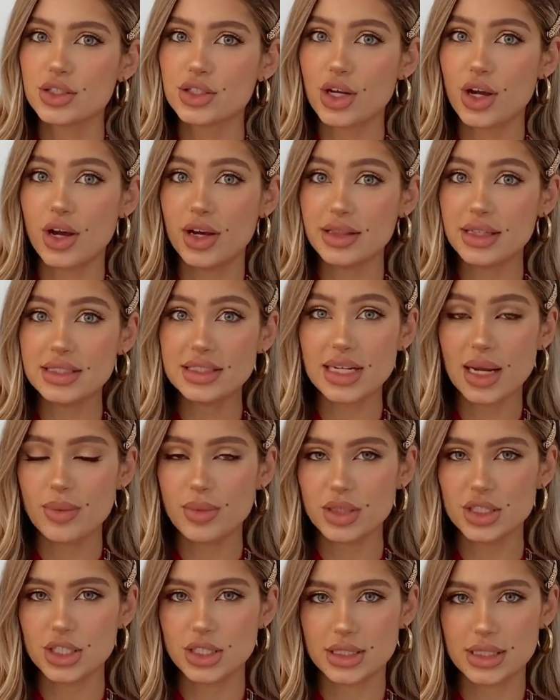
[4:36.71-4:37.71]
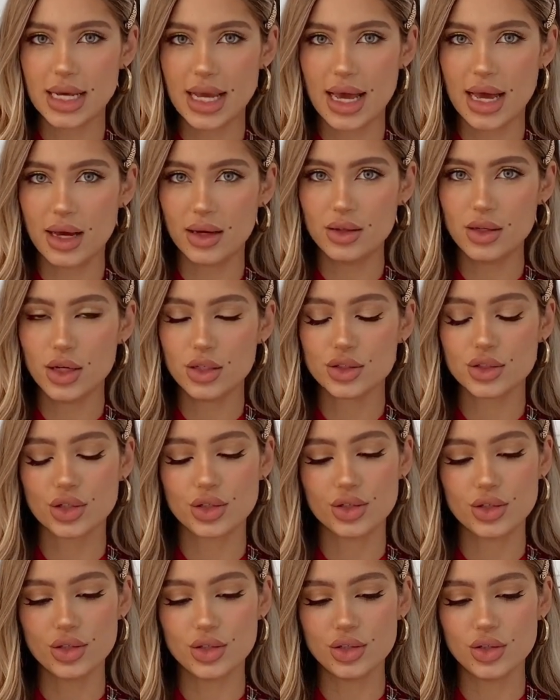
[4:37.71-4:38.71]
turn the temperature down
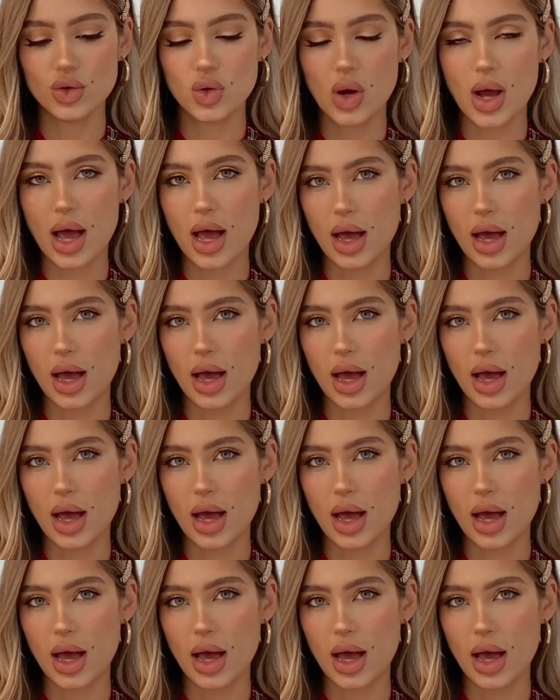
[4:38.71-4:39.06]
to